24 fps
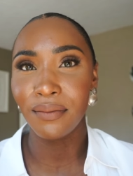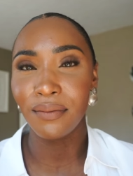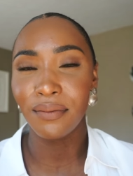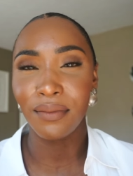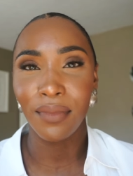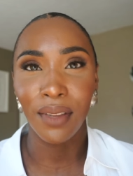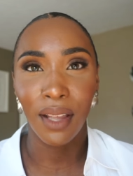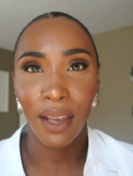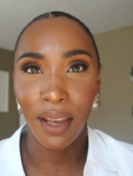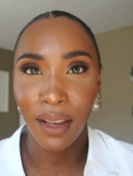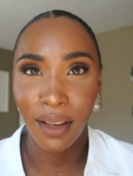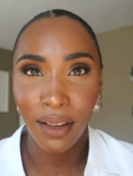
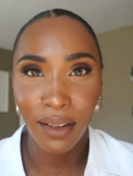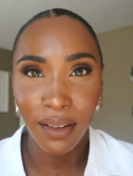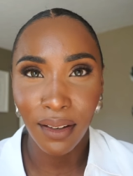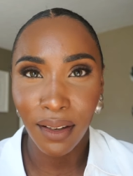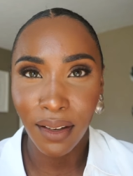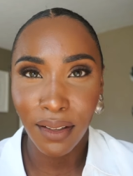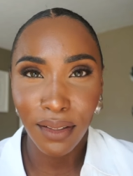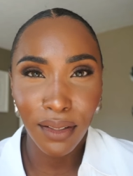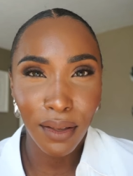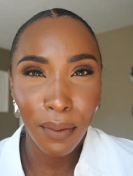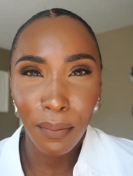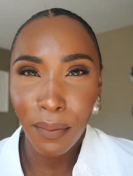Like
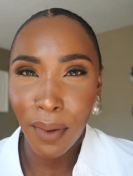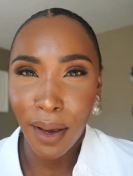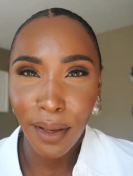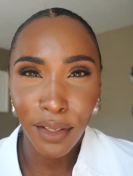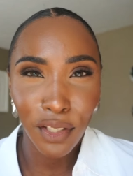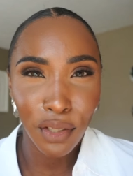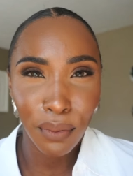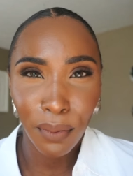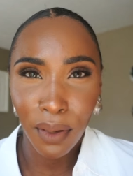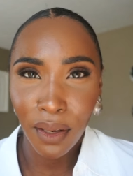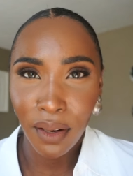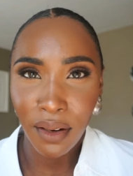it's a
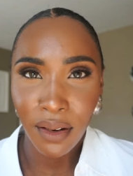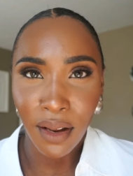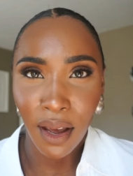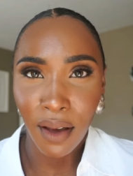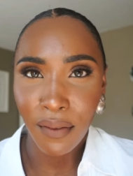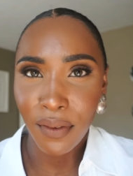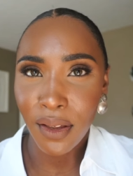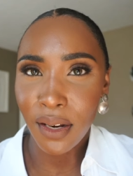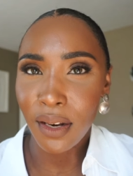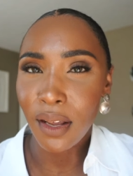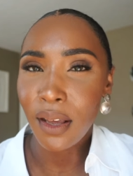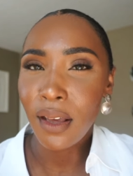match made in
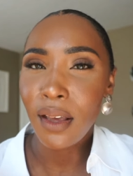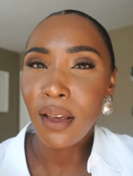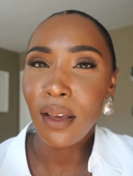heaven.